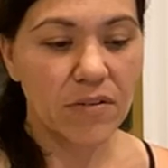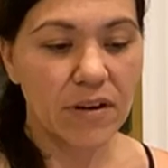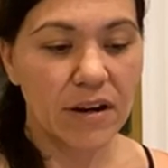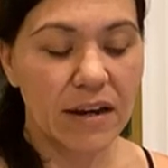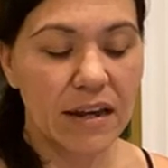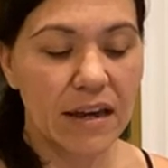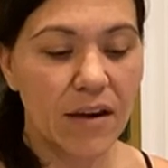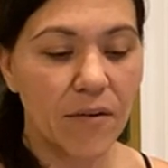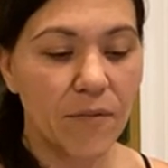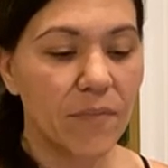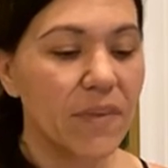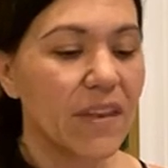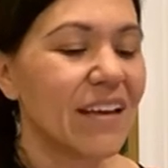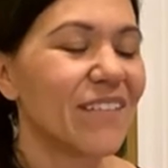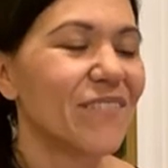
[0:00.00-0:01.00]
right now.
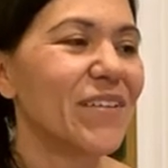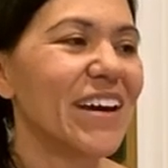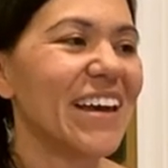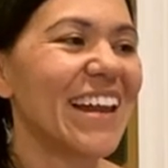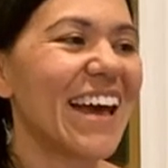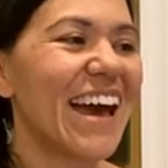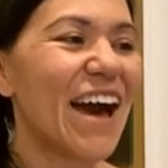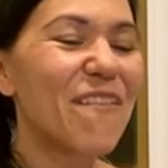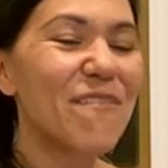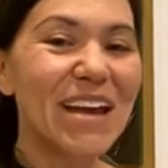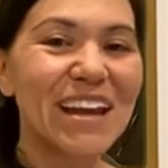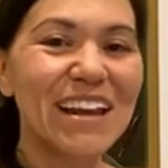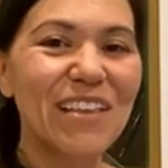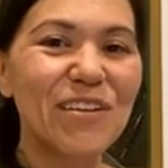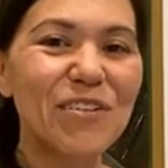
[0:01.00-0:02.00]
But I'll
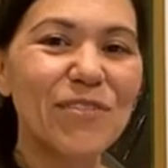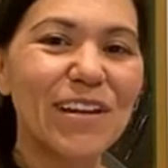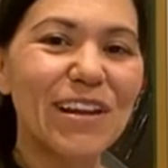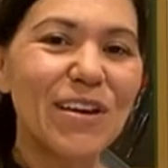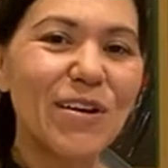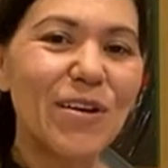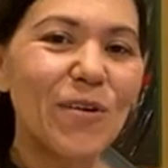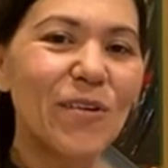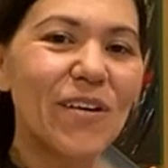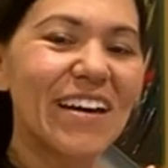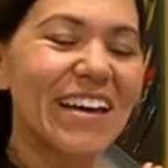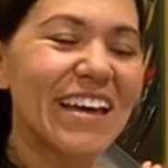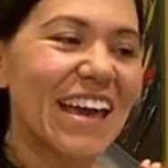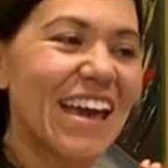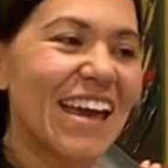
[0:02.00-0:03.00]
make another video
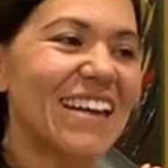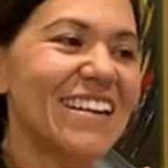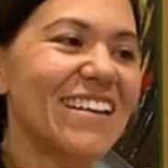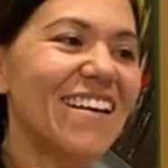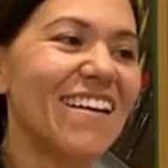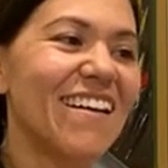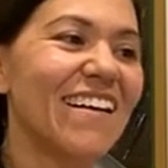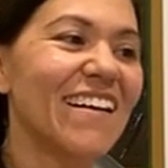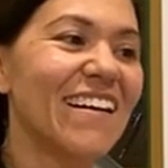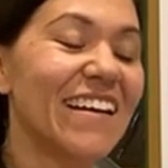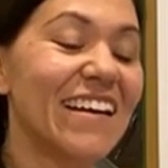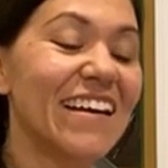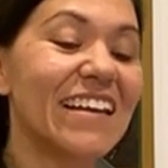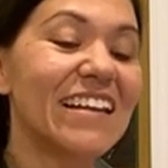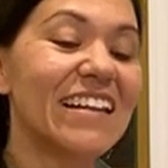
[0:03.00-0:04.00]
again
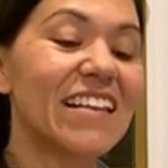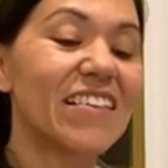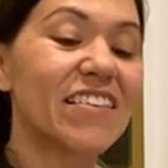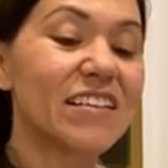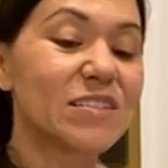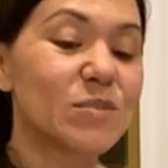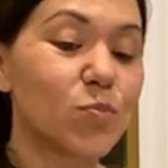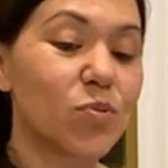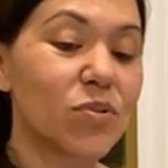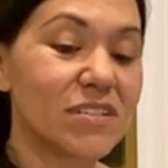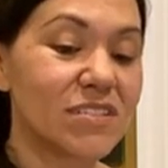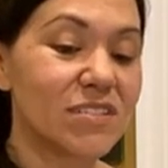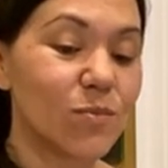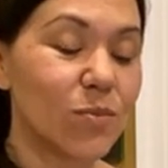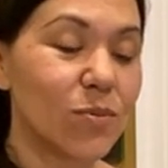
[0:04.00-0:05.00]
on this
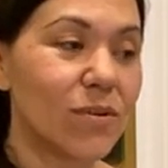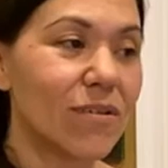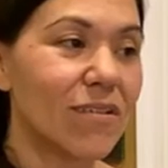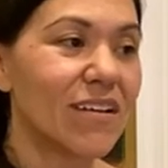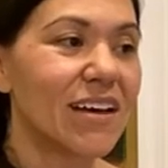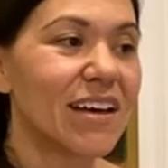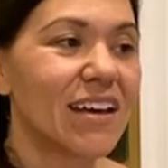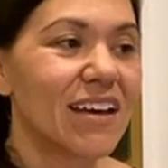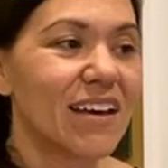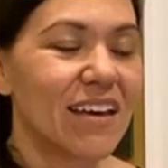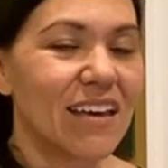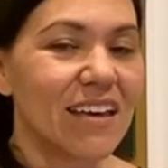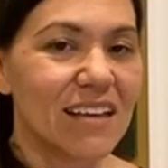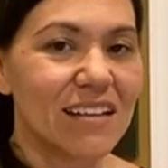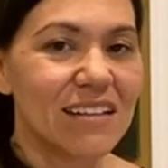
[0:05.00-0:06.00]
principle
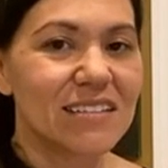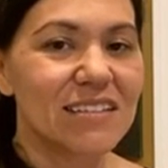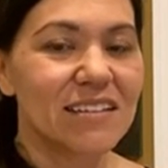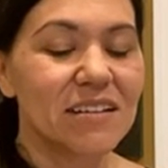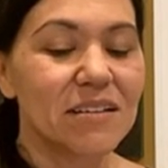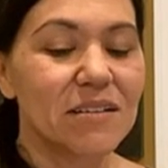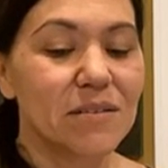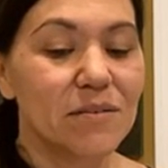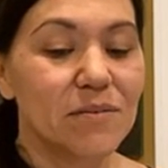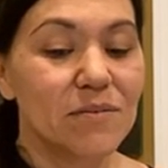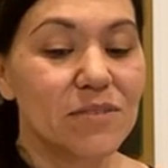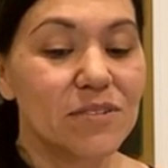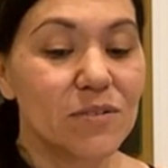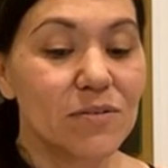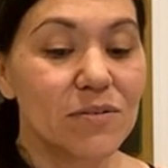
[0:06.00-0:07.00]
and um,
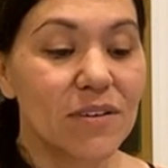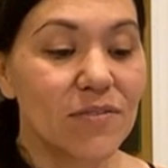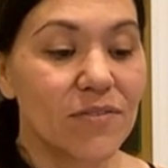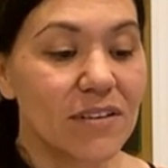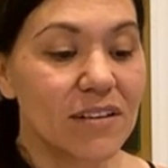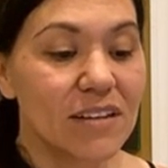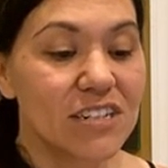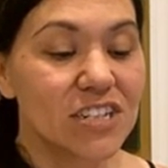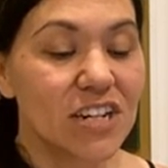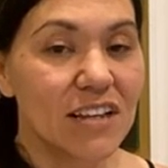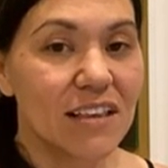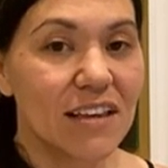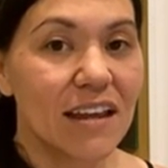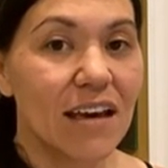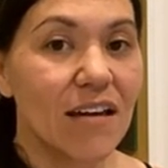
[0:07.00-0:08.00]
so definitely check
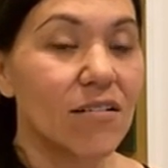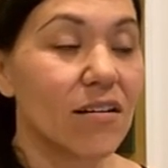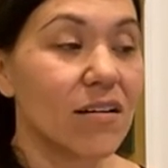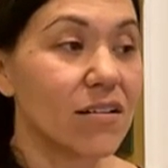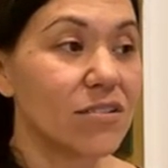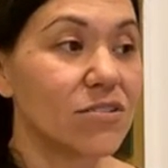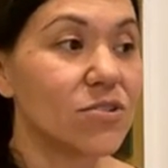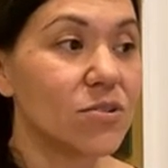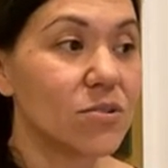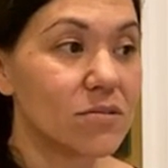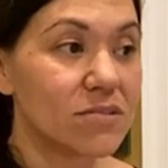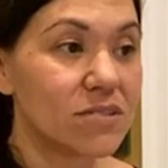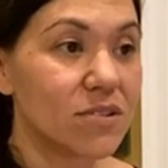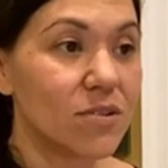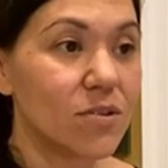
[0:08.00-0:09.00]
that out on
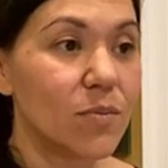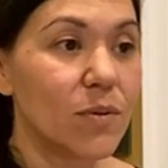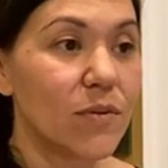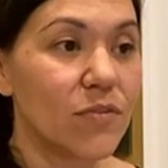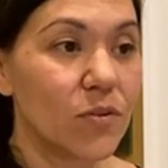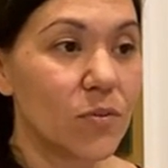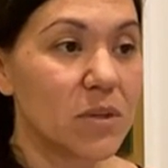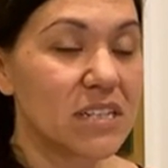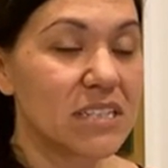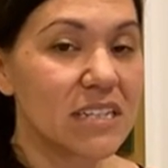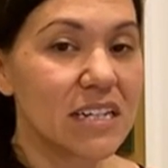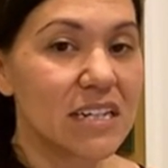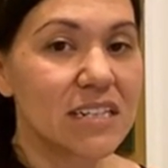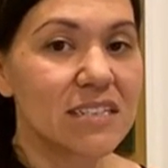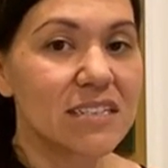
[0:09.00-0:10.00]
YouTube if you miss
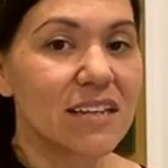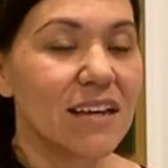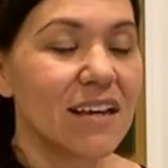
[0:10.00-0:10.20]
it.